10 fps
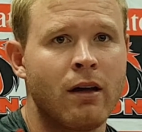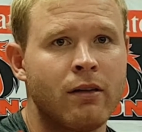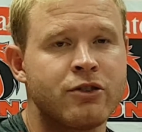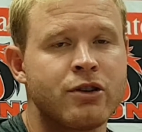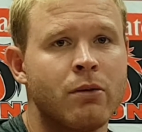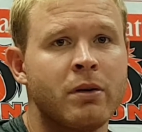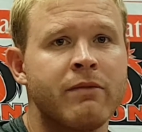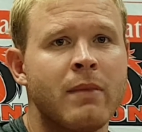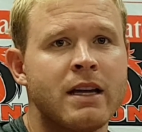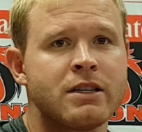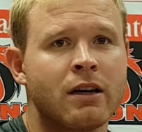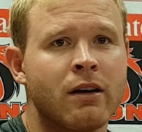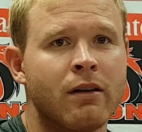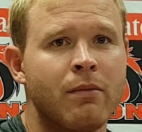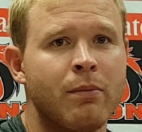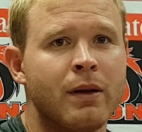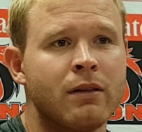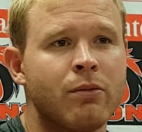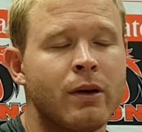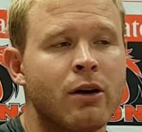show a bit of magic.
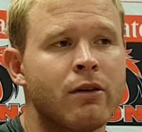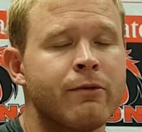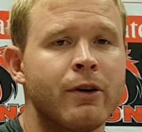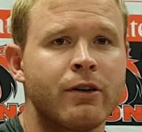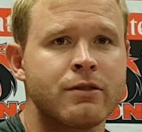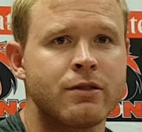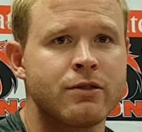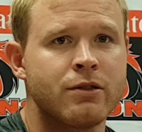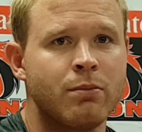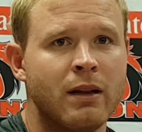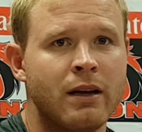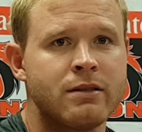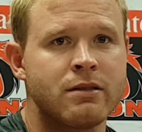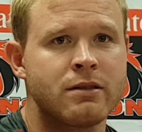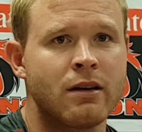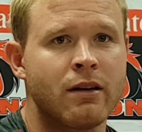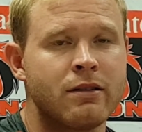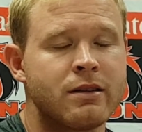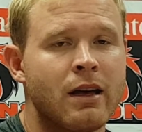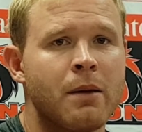But we can't focus on two players.
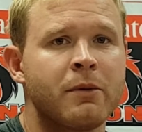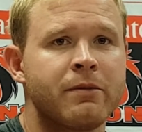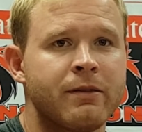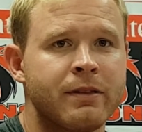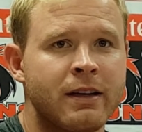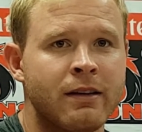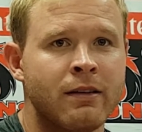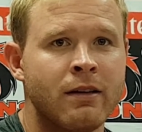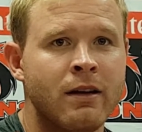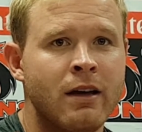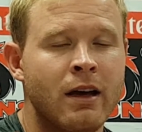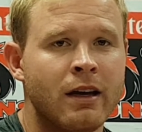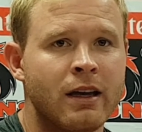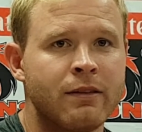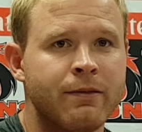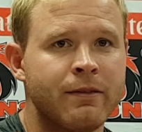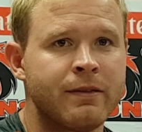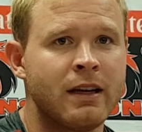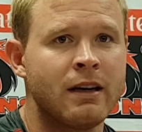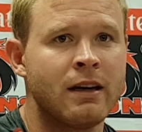It's a game of 15 against
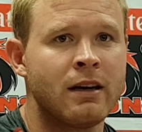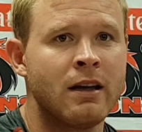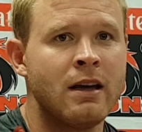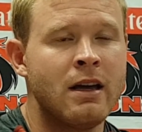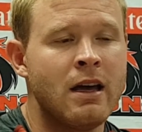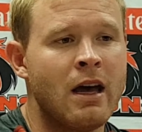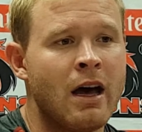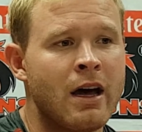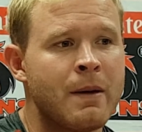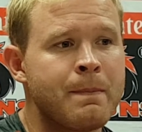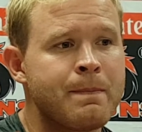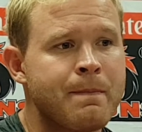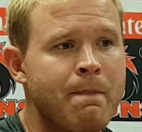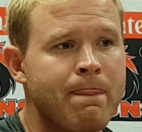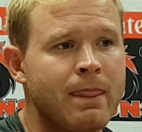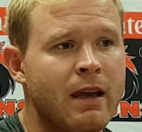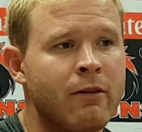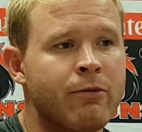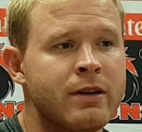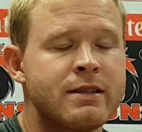15, and
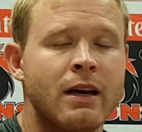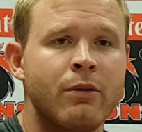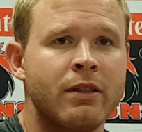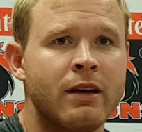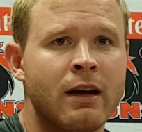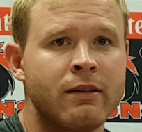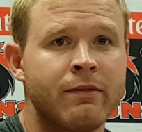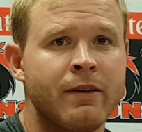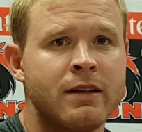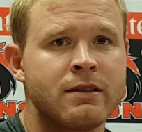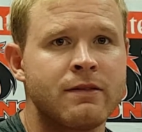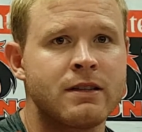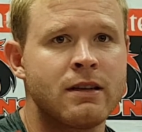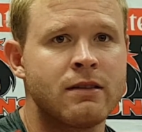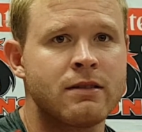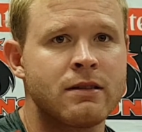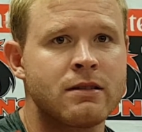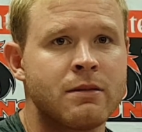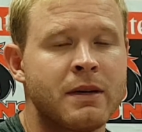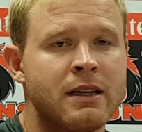if we stay within our defensive
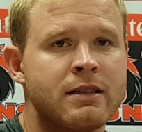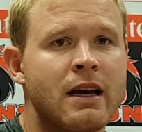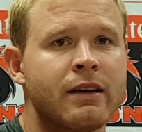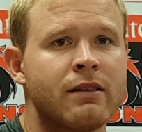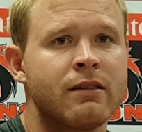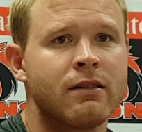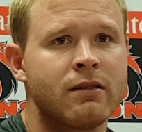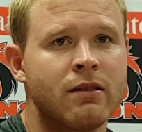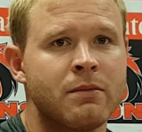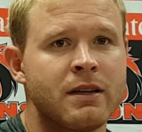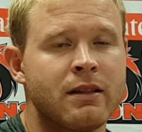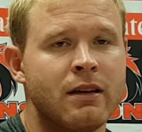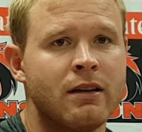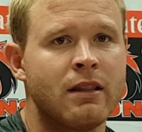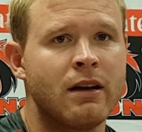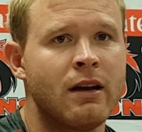system and attacking systems at the end of the